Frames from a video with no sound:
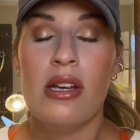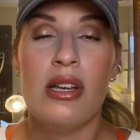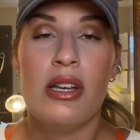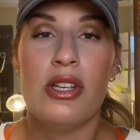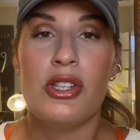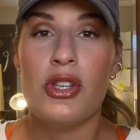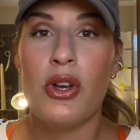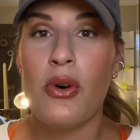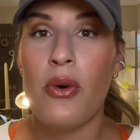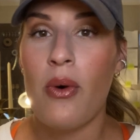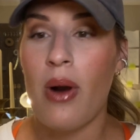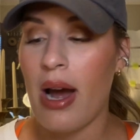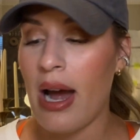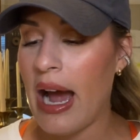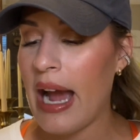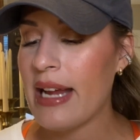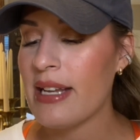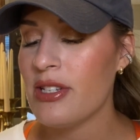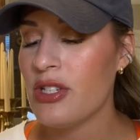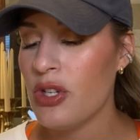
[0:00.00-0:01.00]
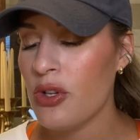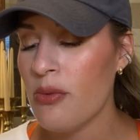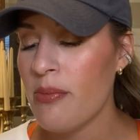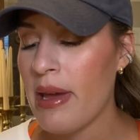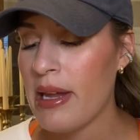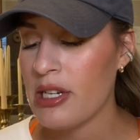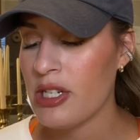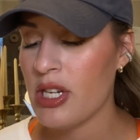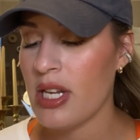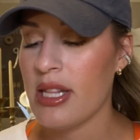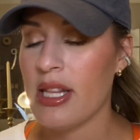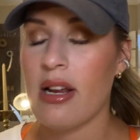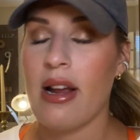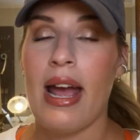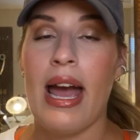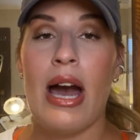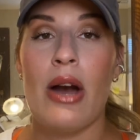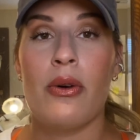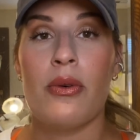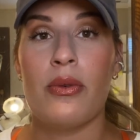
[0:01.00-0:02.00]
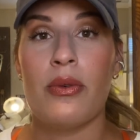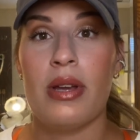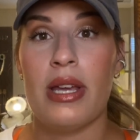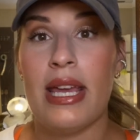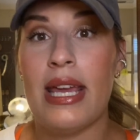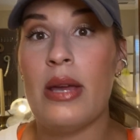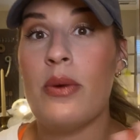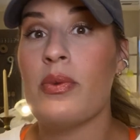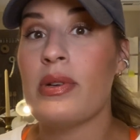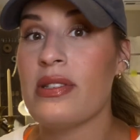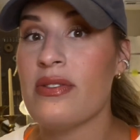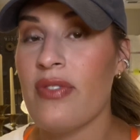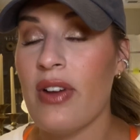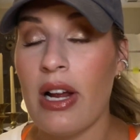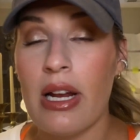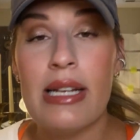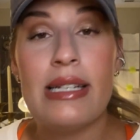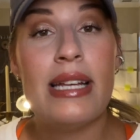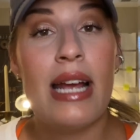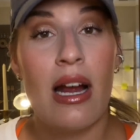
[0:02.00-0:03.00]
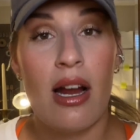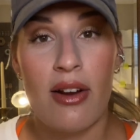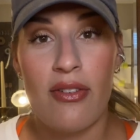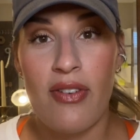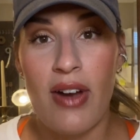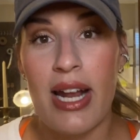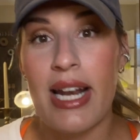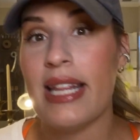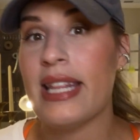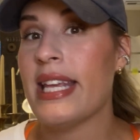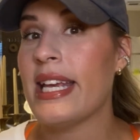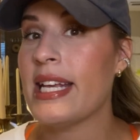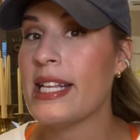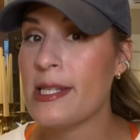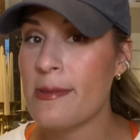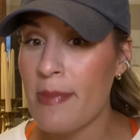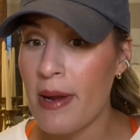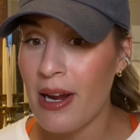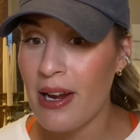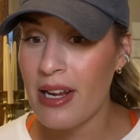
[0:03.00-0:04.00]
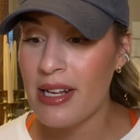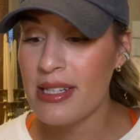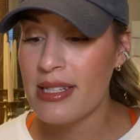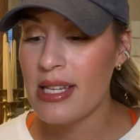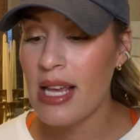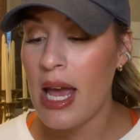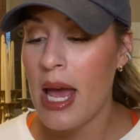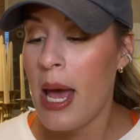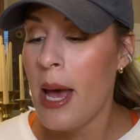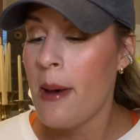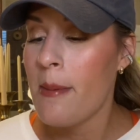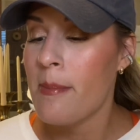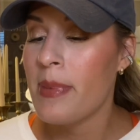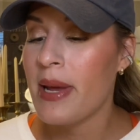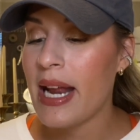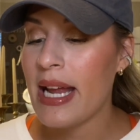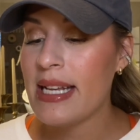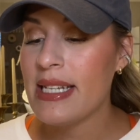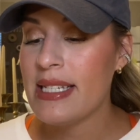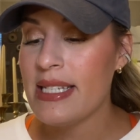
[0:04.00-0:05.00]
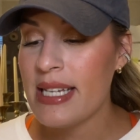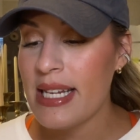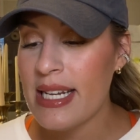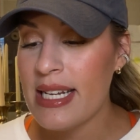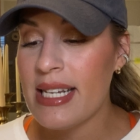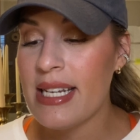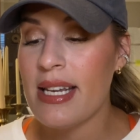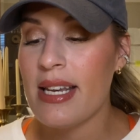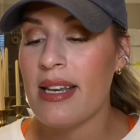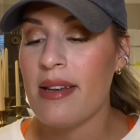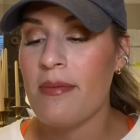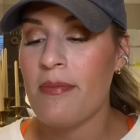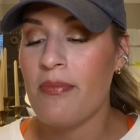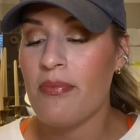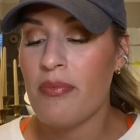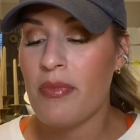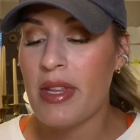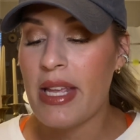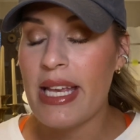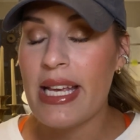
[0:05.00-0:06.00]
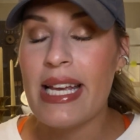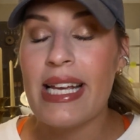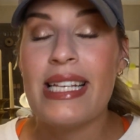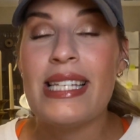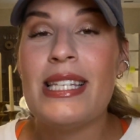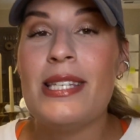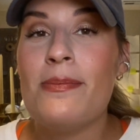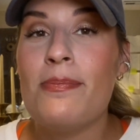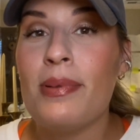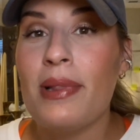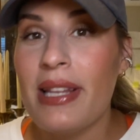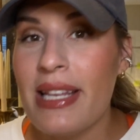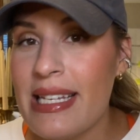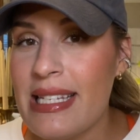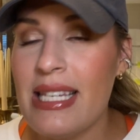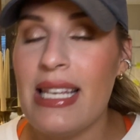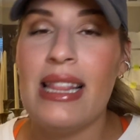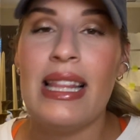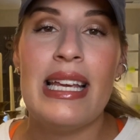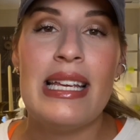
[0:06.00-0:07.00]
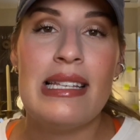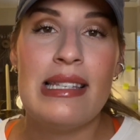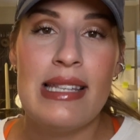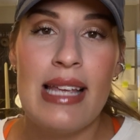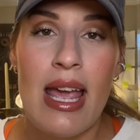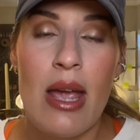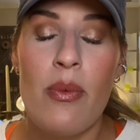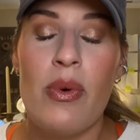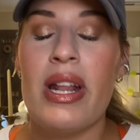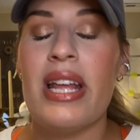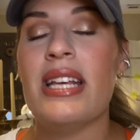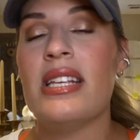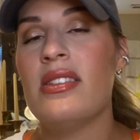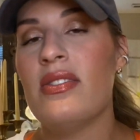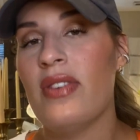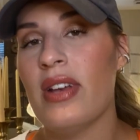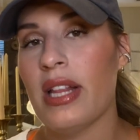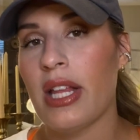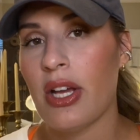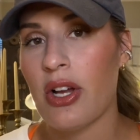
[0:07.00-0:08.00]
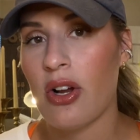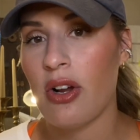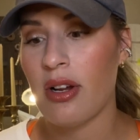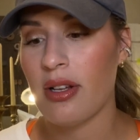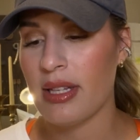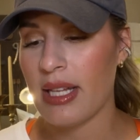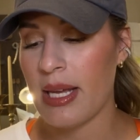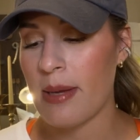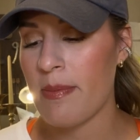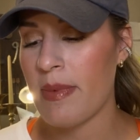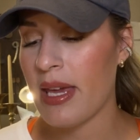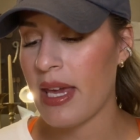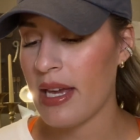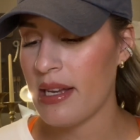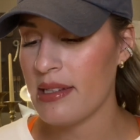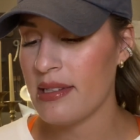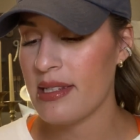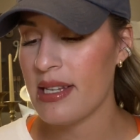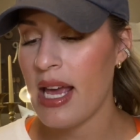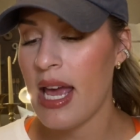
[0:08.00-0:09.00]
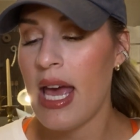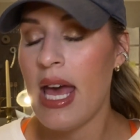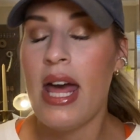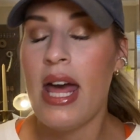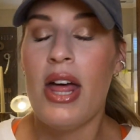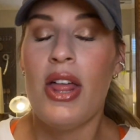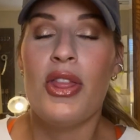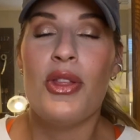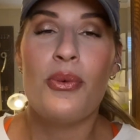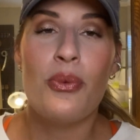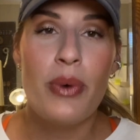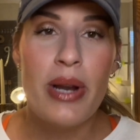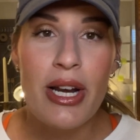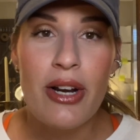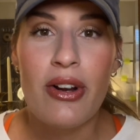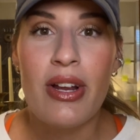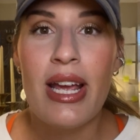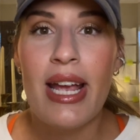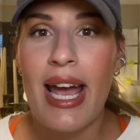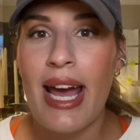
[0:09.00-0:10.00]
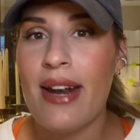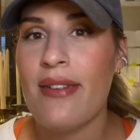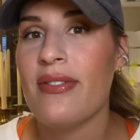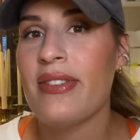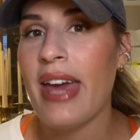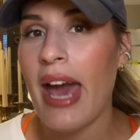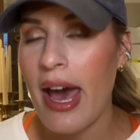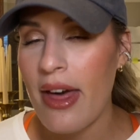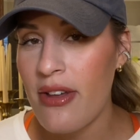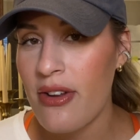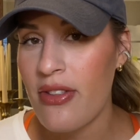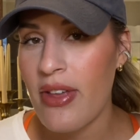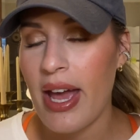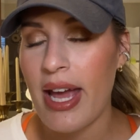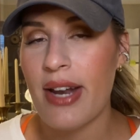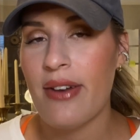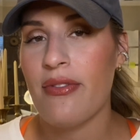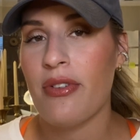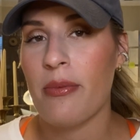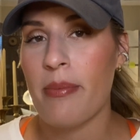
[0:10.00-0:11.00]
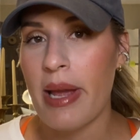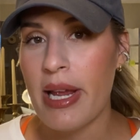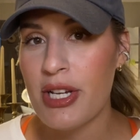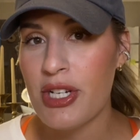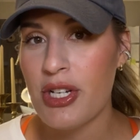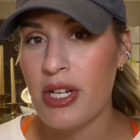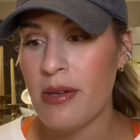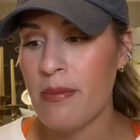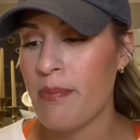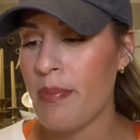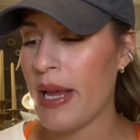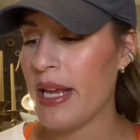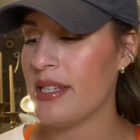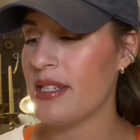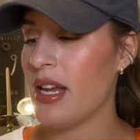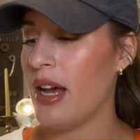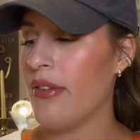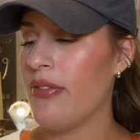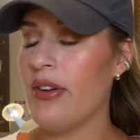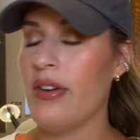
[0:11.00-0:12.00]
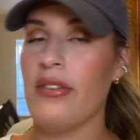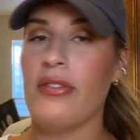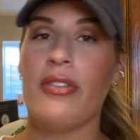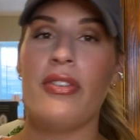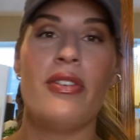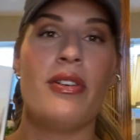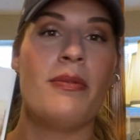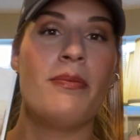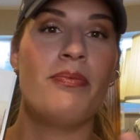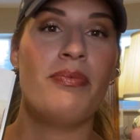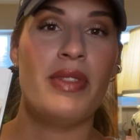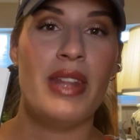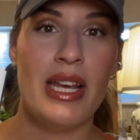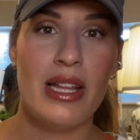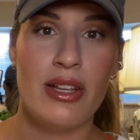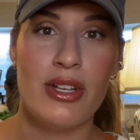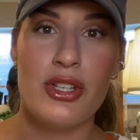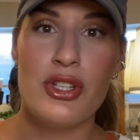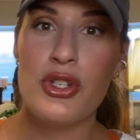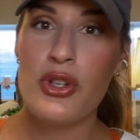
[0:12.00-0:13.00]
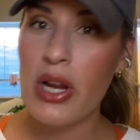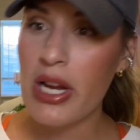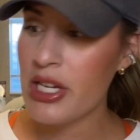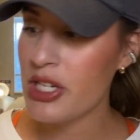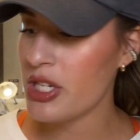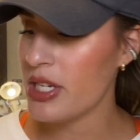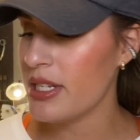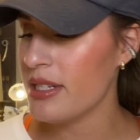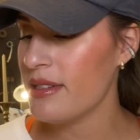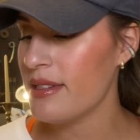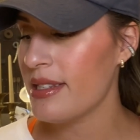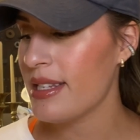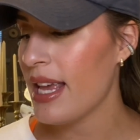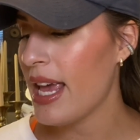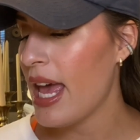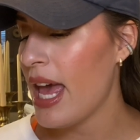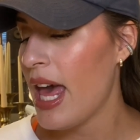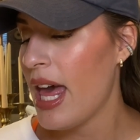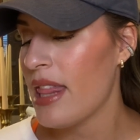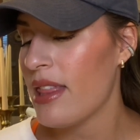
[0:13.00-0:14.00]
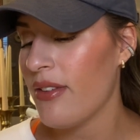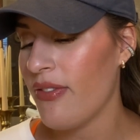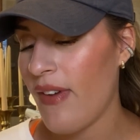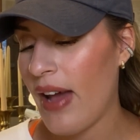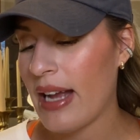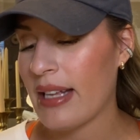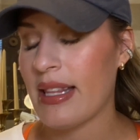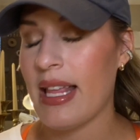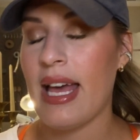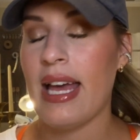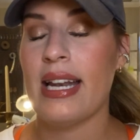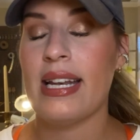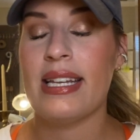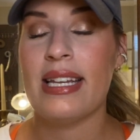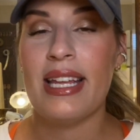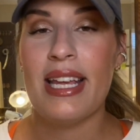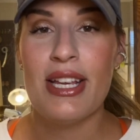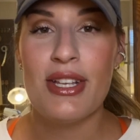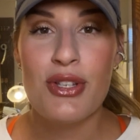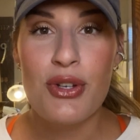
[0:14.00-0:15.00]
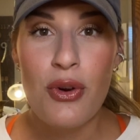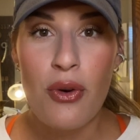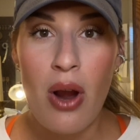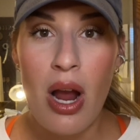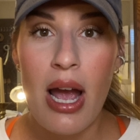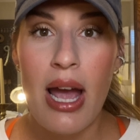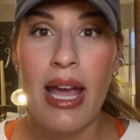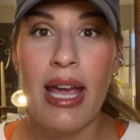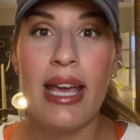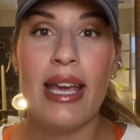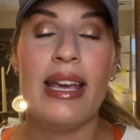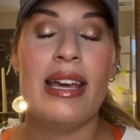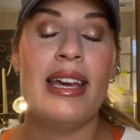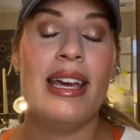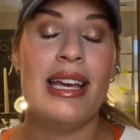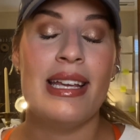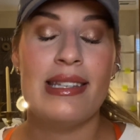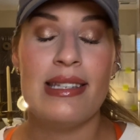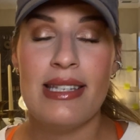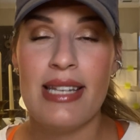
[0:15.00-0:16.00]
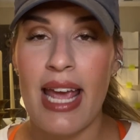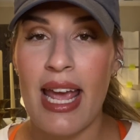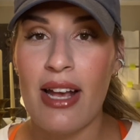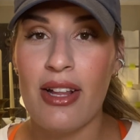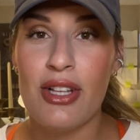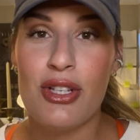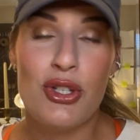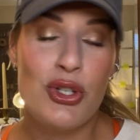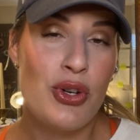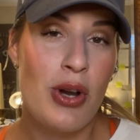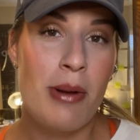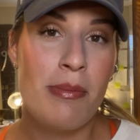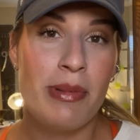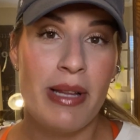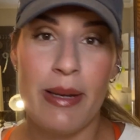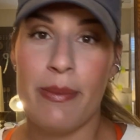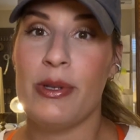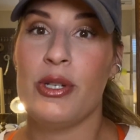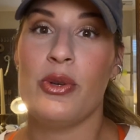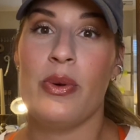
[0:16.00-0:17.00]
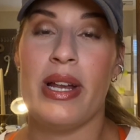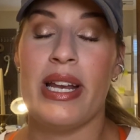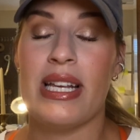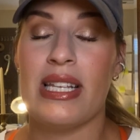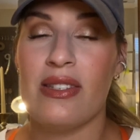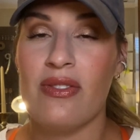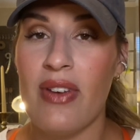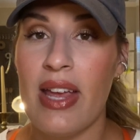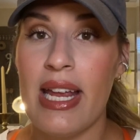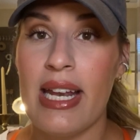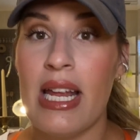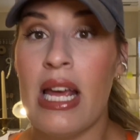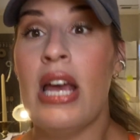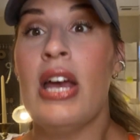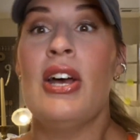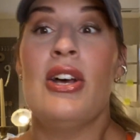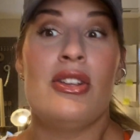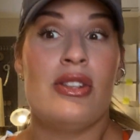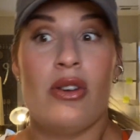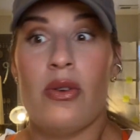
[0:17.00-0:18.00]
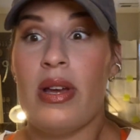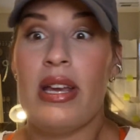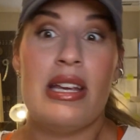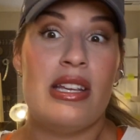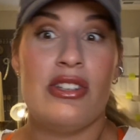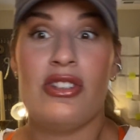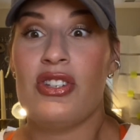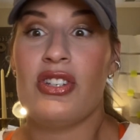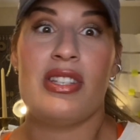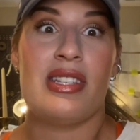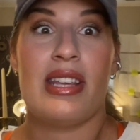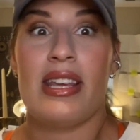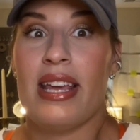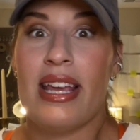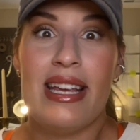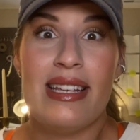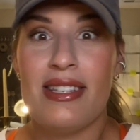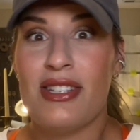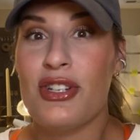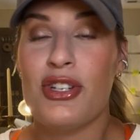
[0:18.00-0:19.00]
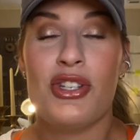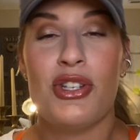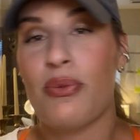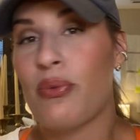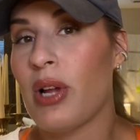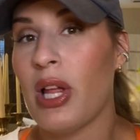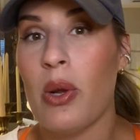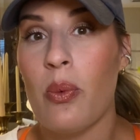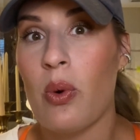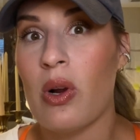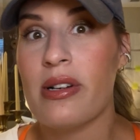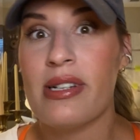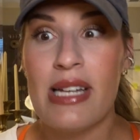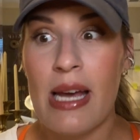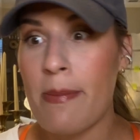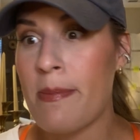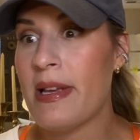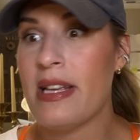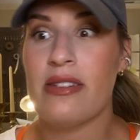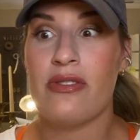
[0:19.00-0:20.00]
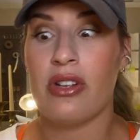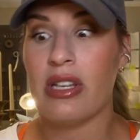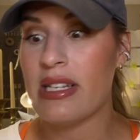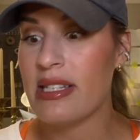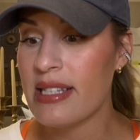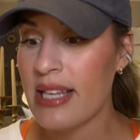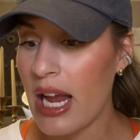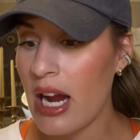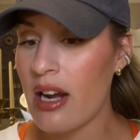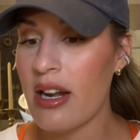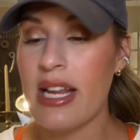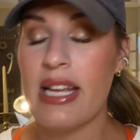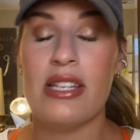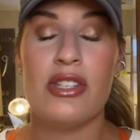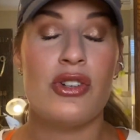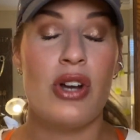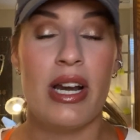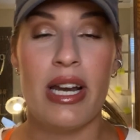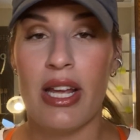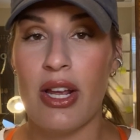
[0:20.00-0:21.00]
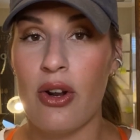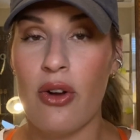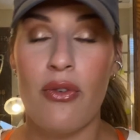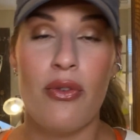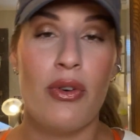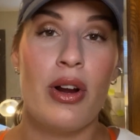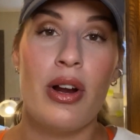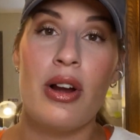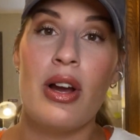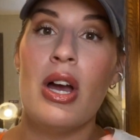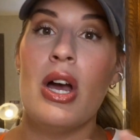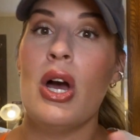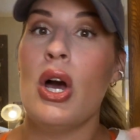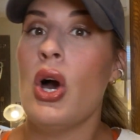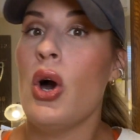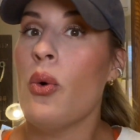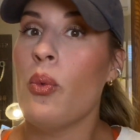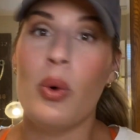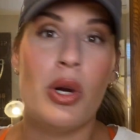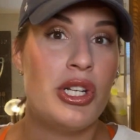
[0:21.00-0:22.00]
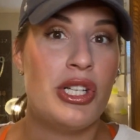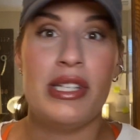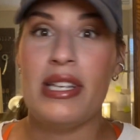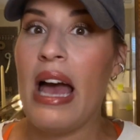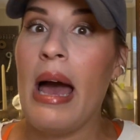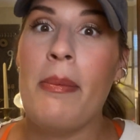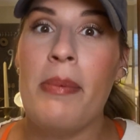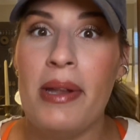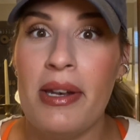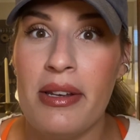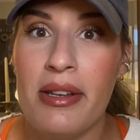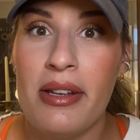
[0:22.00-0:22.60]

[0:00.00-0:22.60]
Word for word: So I do mention in there how he was very terrified in the experience, but I didn't explicitly say what he's feeling currently because the reader can kind of gather that information based off of the illustrations, the fact that he's crying, his tail is trembling between his feet. So he's just he's just really worked up, he's really scared, he's trying to get over what just happened.